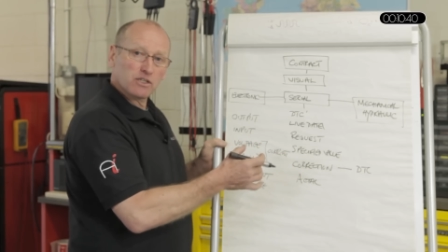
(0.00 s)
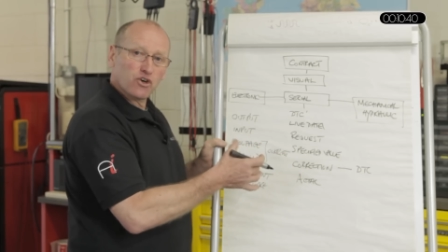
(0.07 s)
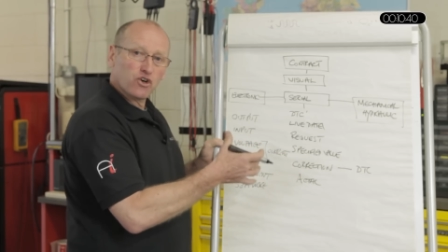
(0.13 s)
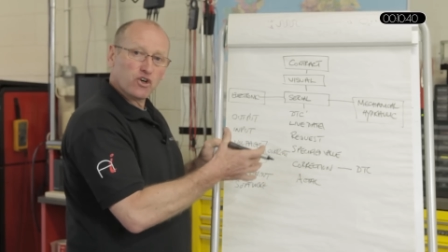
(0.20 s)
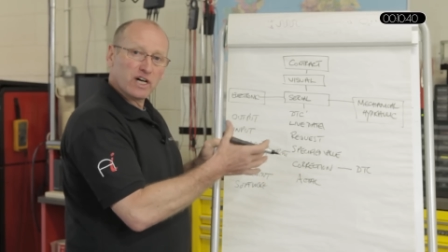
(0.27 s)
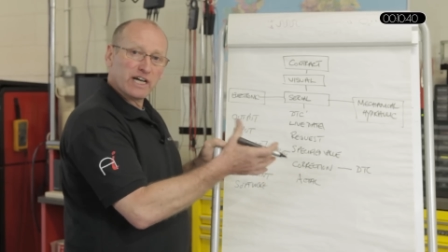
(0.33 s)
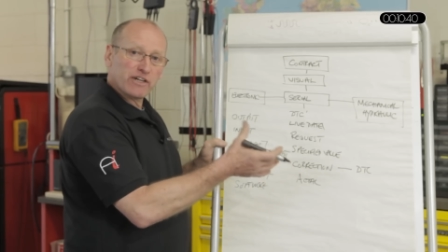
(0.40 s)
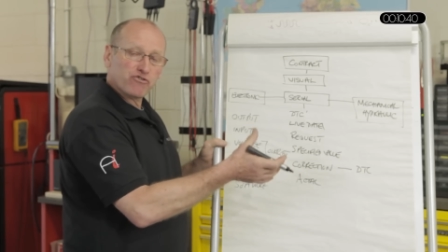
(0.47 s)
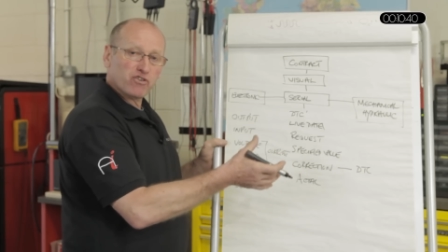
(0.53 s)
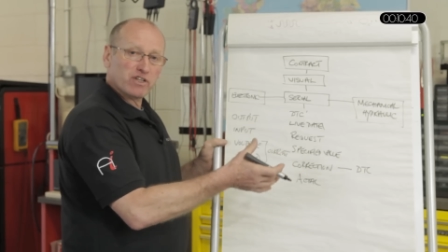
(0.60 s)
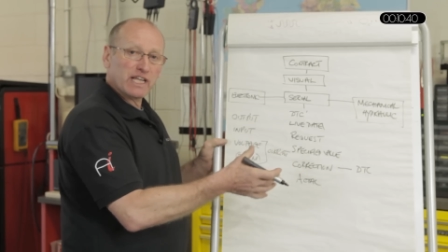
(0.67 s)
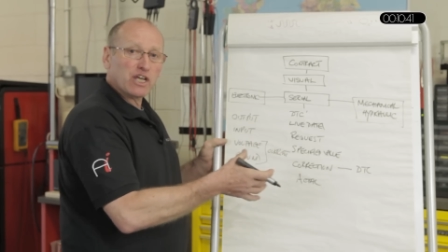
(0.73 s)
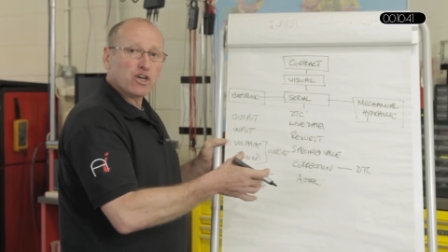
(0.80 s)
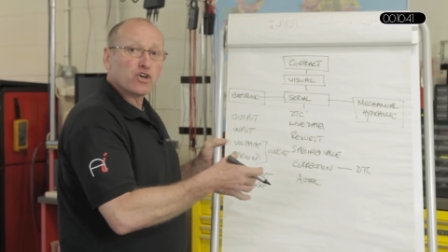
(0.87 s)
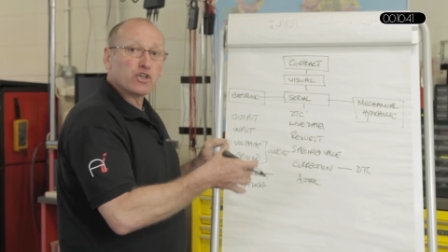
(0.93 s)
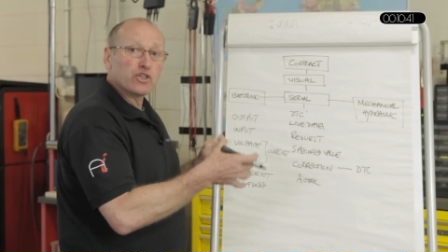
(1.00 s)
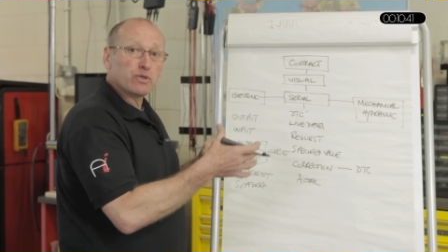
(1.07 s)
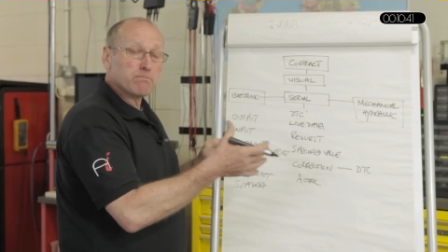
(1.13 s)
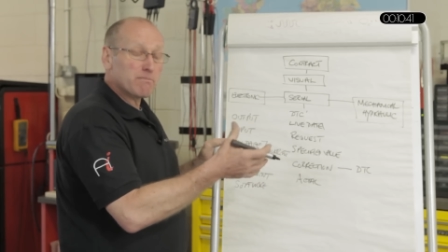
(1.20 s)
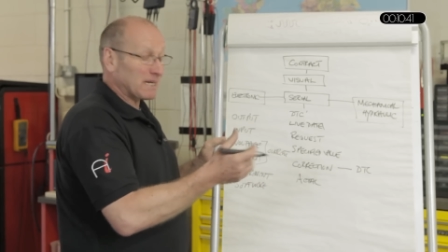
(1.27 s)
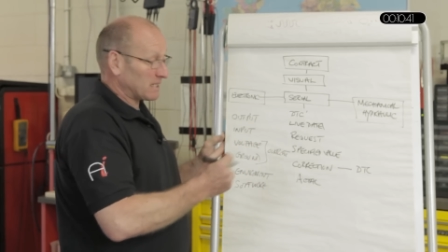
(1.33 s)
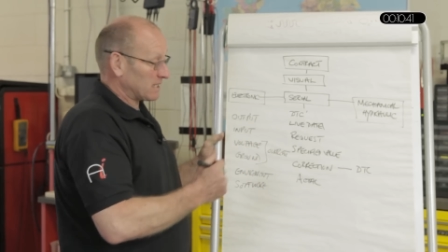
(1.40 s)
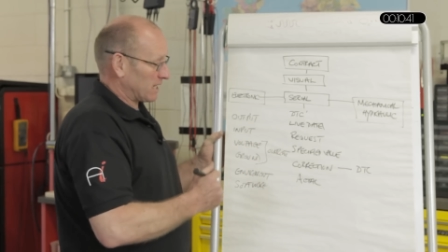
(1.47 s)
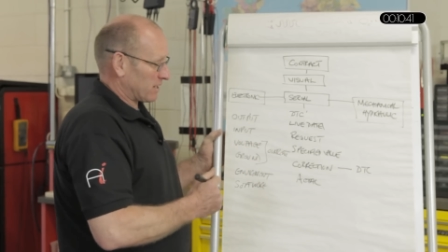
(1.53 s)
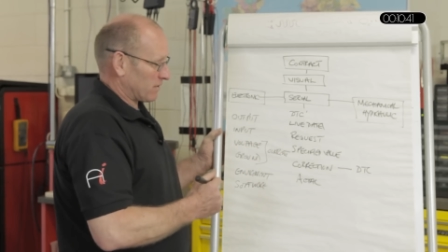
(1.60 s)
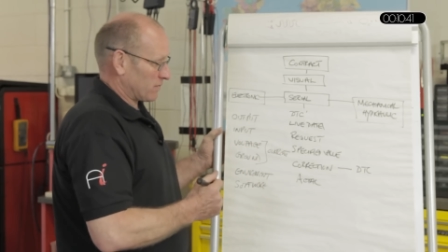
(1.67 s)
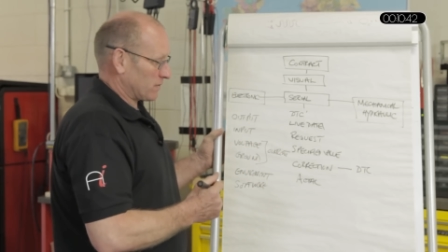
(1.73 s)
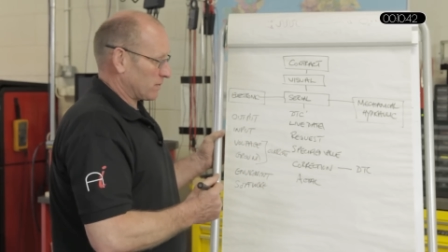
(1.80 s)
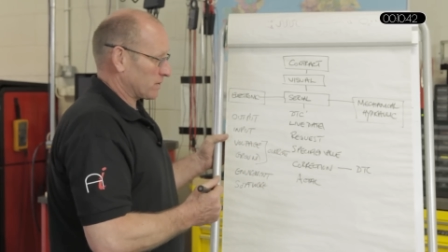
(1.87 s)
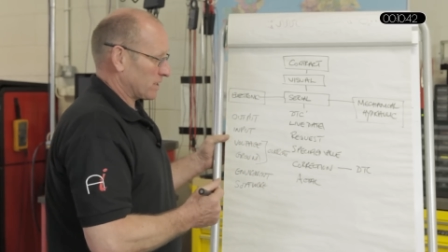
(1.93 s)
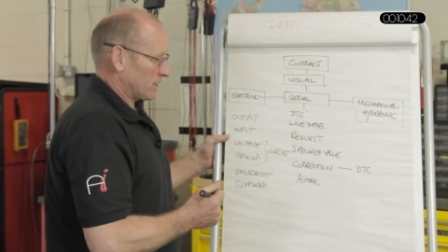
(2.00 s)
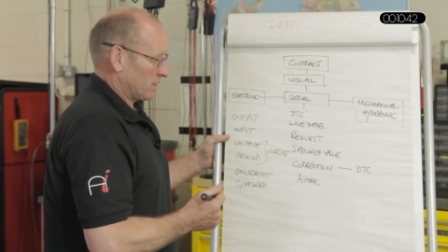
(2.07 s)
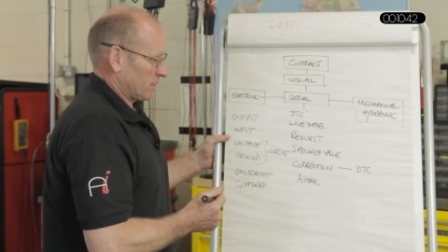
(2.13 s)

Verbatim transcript: or hydraulic or pneumatic route.